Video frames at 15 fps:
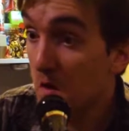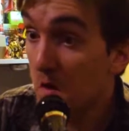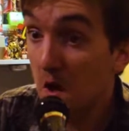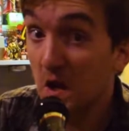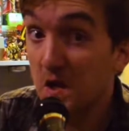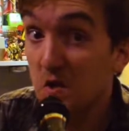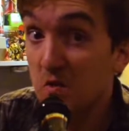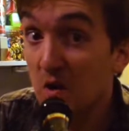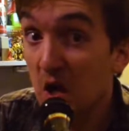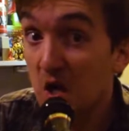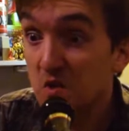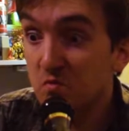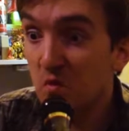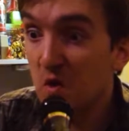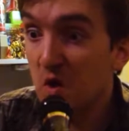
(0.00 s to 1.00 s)
you
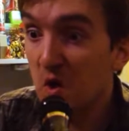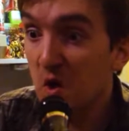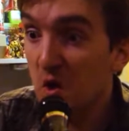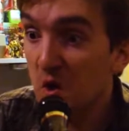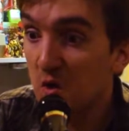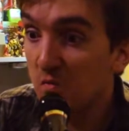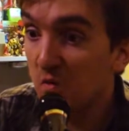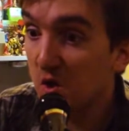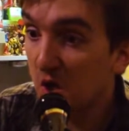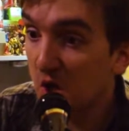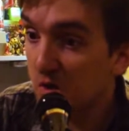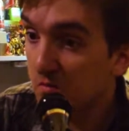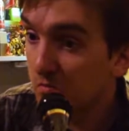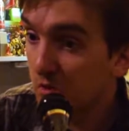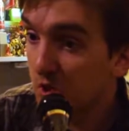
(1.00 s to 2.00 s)
guys want
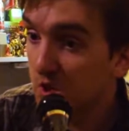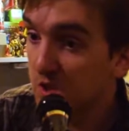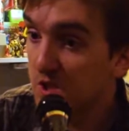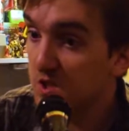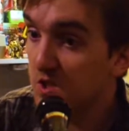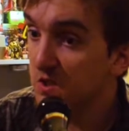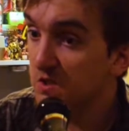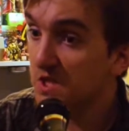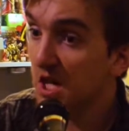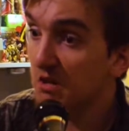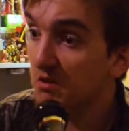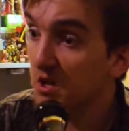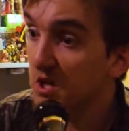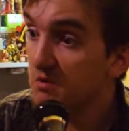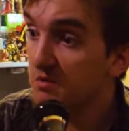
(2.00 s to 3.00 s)
a digital
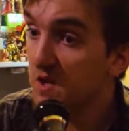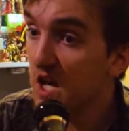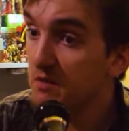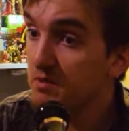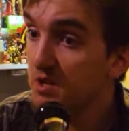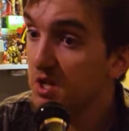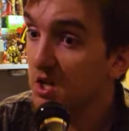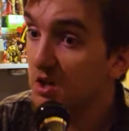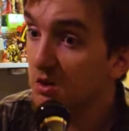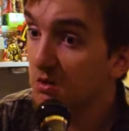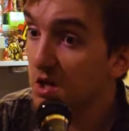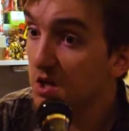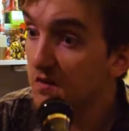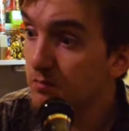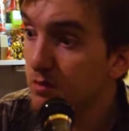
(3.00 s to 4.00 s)
download copy code
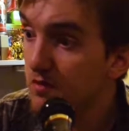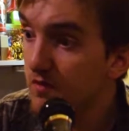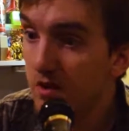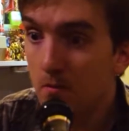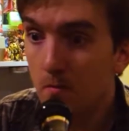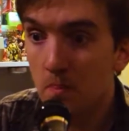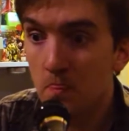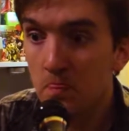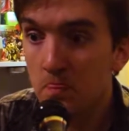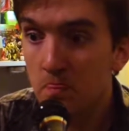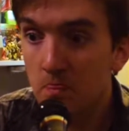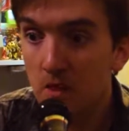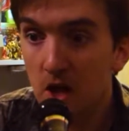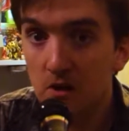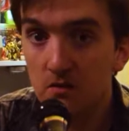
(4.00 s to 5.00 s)
of the movie?
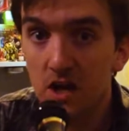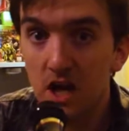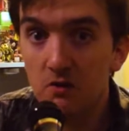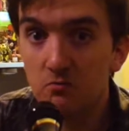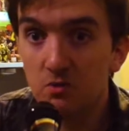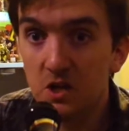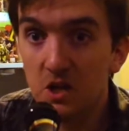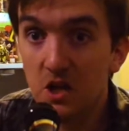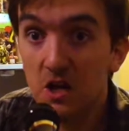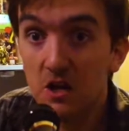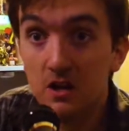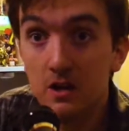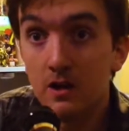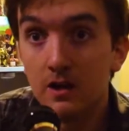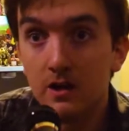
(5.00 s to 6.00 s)
All right, well,
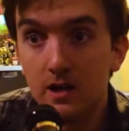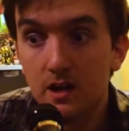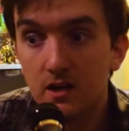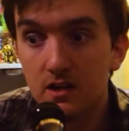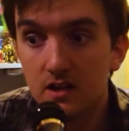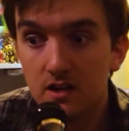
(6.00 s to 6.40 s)
here you